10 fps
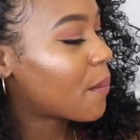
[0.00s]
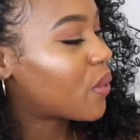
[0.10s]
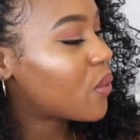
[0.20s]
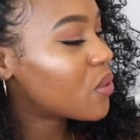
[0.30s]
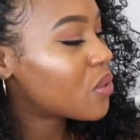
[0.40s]

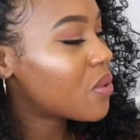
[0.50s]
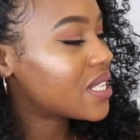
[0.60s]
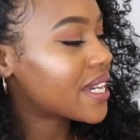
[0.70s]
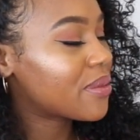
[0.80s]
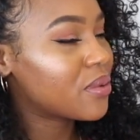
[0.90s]
but all the
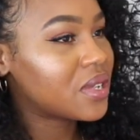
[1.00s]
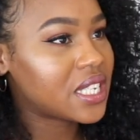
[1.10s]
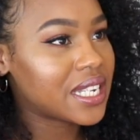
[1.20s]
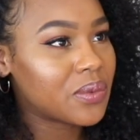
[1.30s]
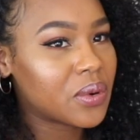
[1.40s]
ones I kept on
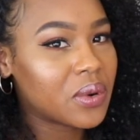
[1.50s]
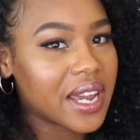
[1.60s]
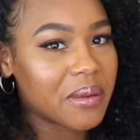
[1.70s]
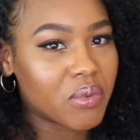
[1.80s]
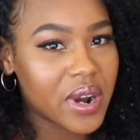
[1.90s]
seeing were all
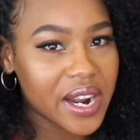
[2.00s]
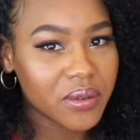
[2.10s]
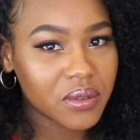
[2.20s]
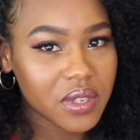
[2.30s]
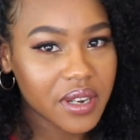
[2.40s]
like
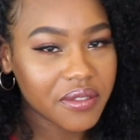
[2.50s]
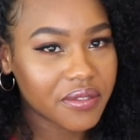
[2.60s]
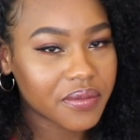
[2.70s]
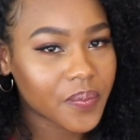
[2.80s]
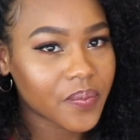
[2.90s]
bridal
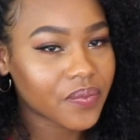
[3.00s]
stuff.